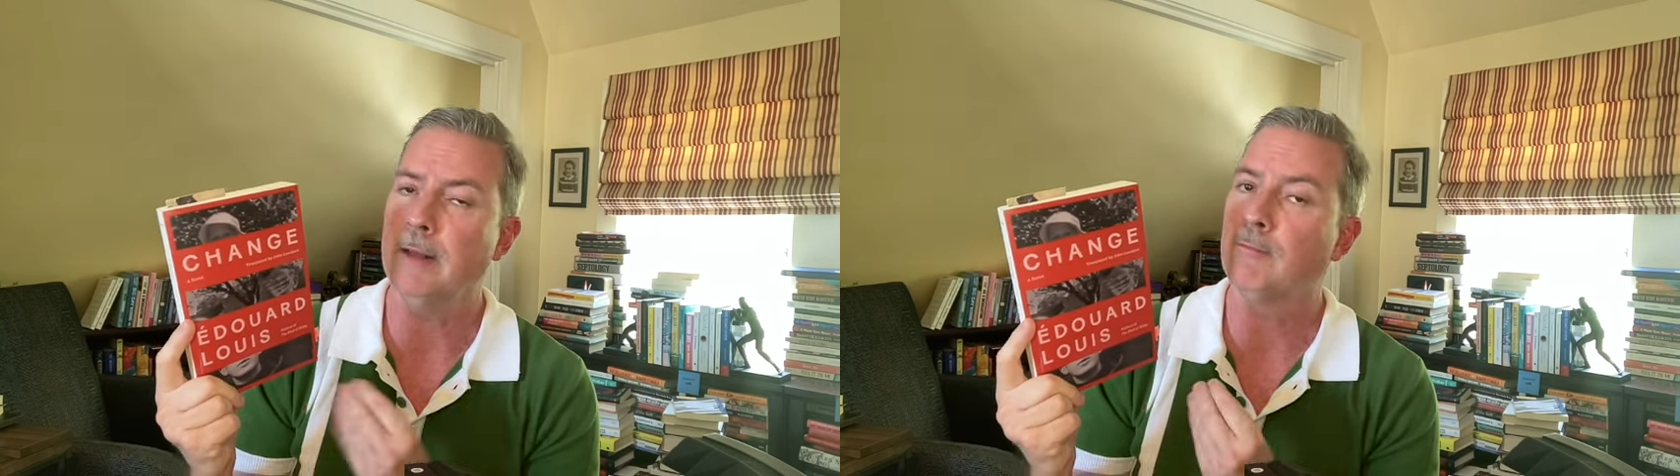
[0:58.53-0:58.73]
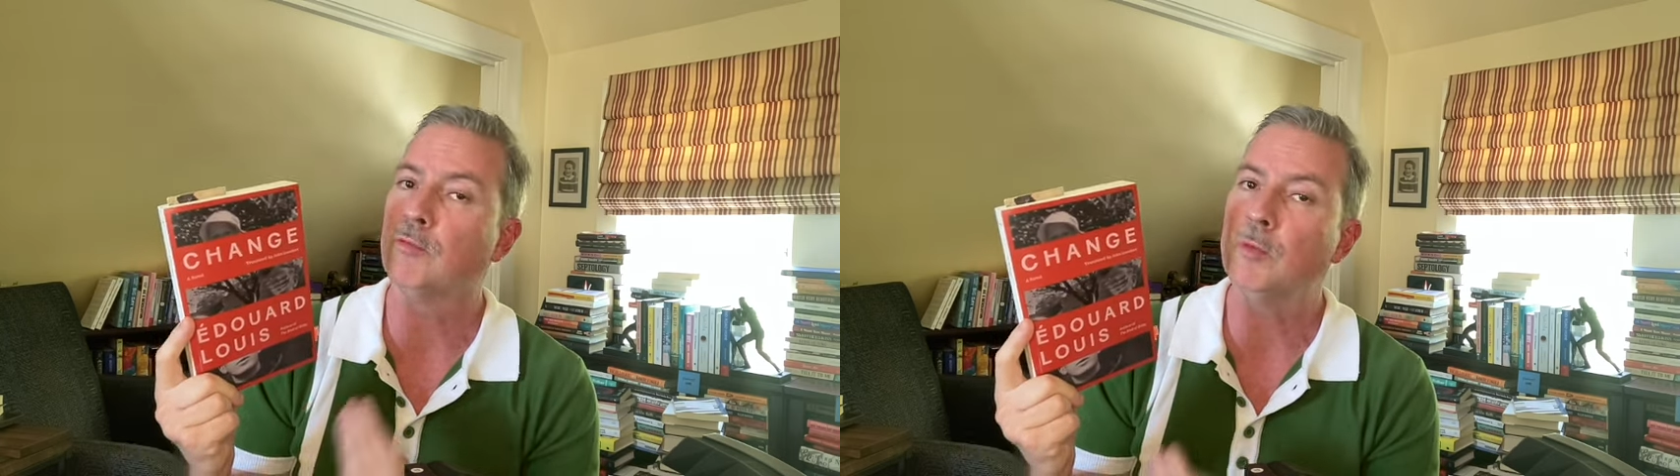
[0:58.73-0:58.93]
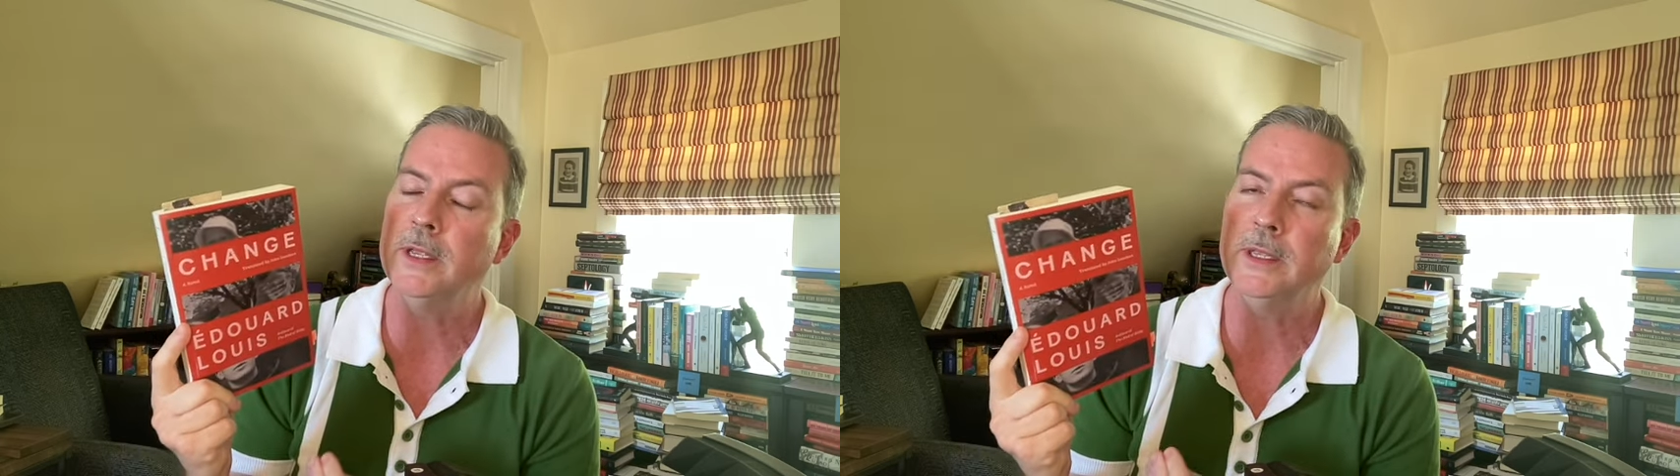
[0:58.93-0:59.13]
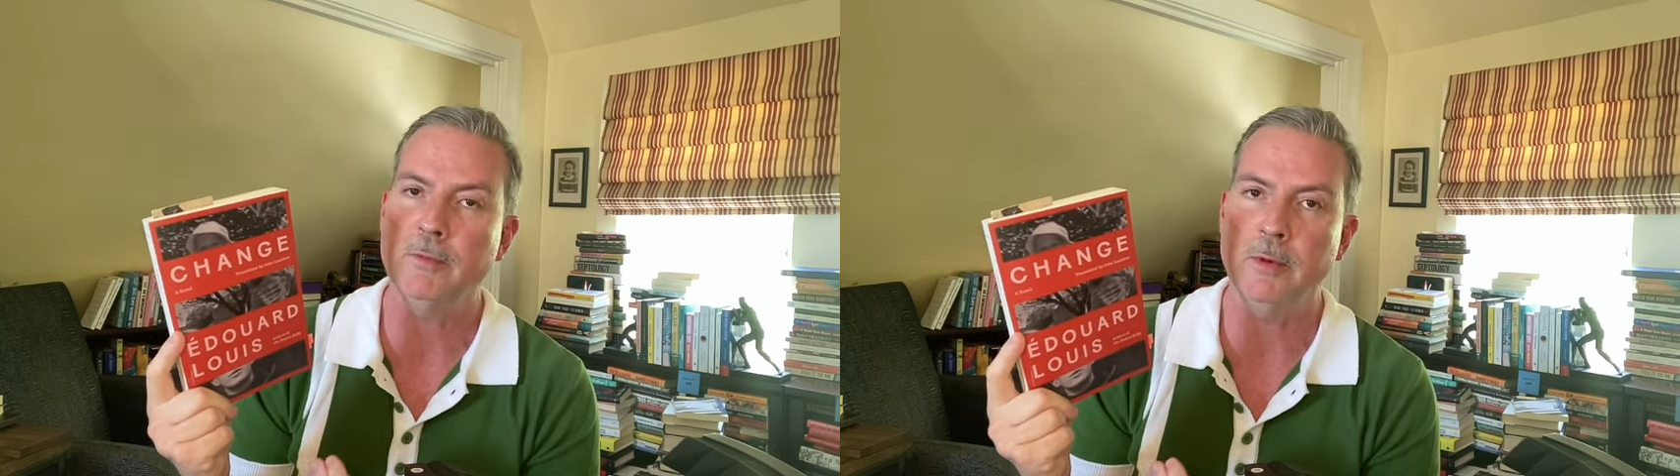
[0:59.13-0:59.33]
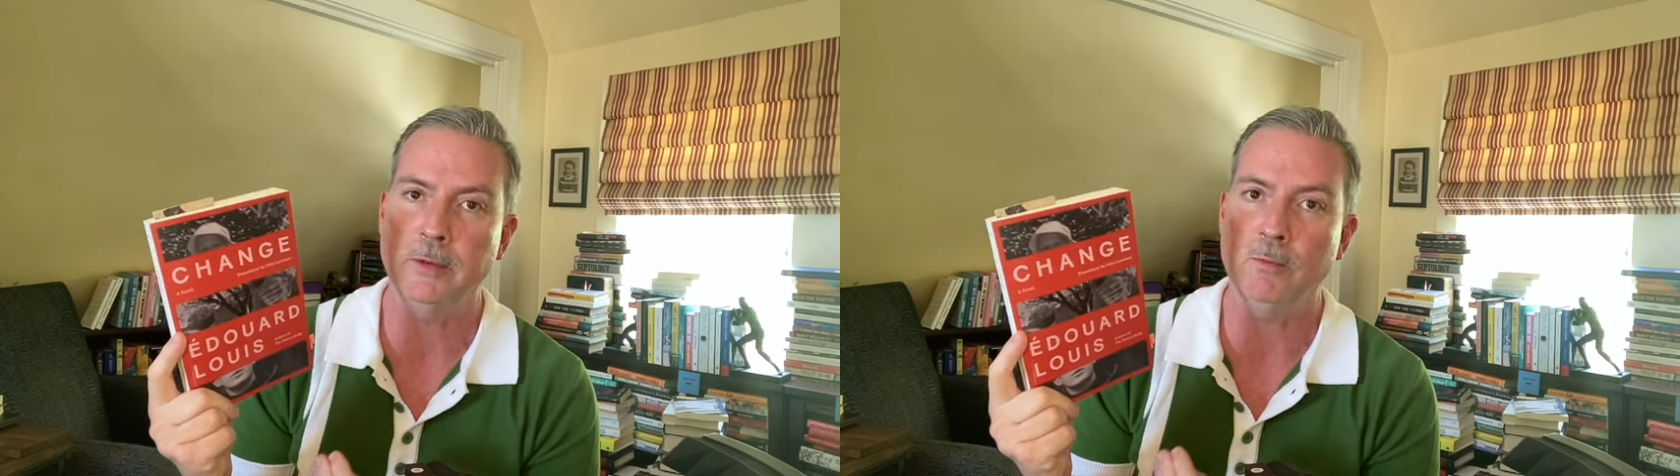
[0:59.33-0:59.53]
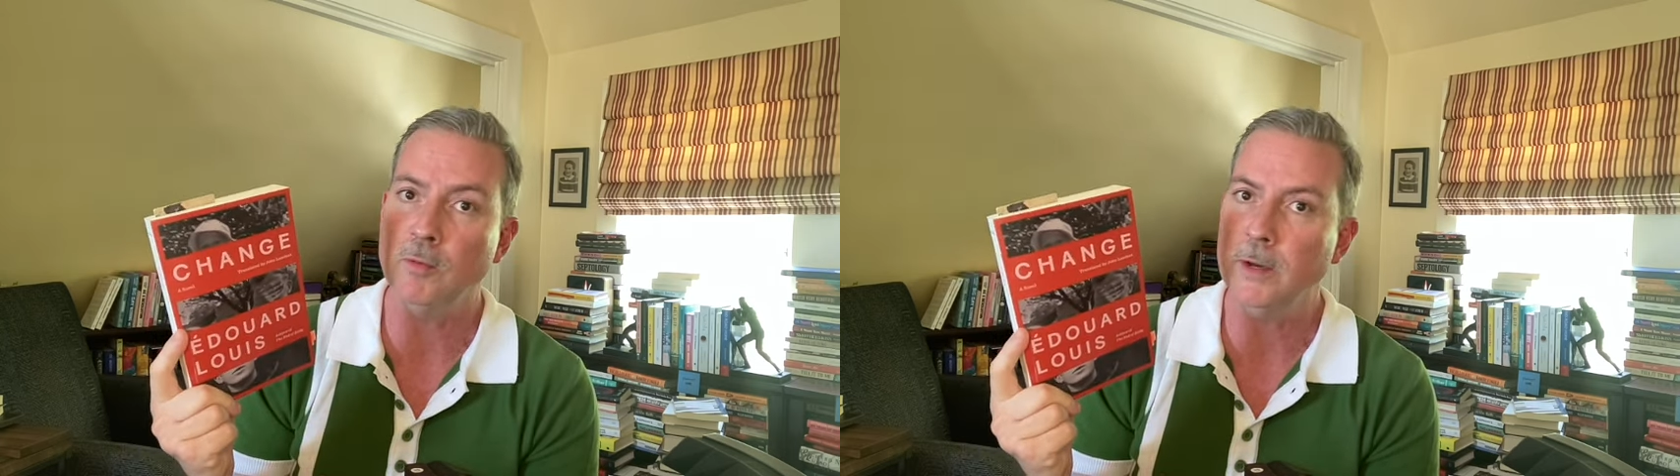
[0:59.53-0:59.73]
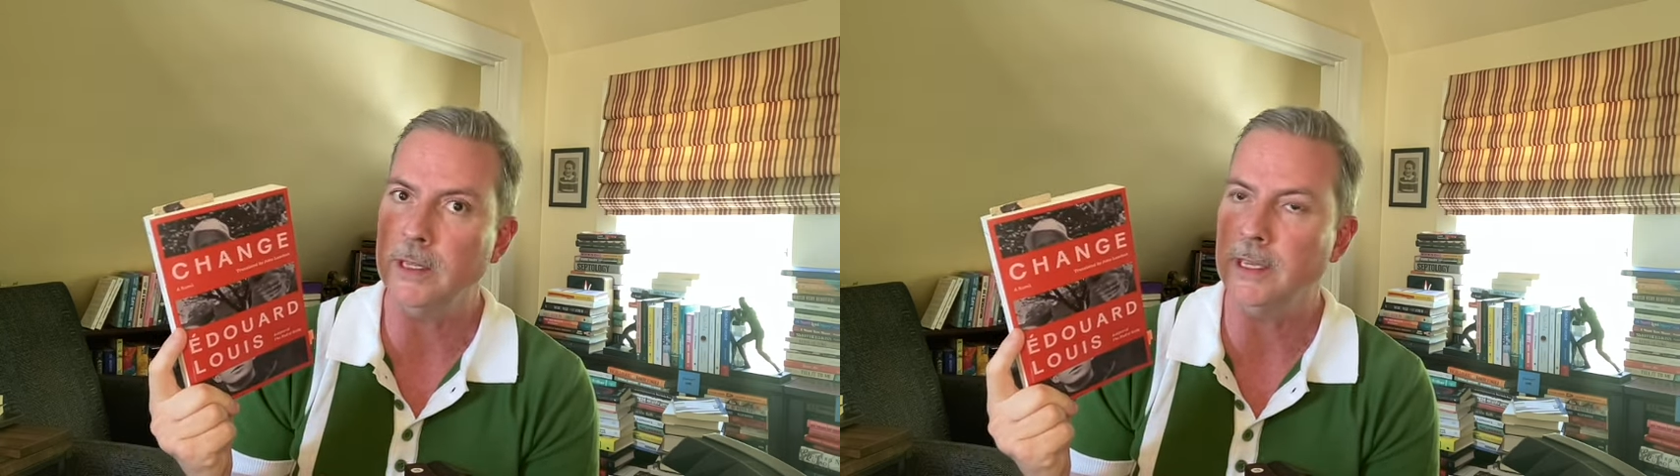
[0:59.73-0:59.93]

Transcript: I've really, really, really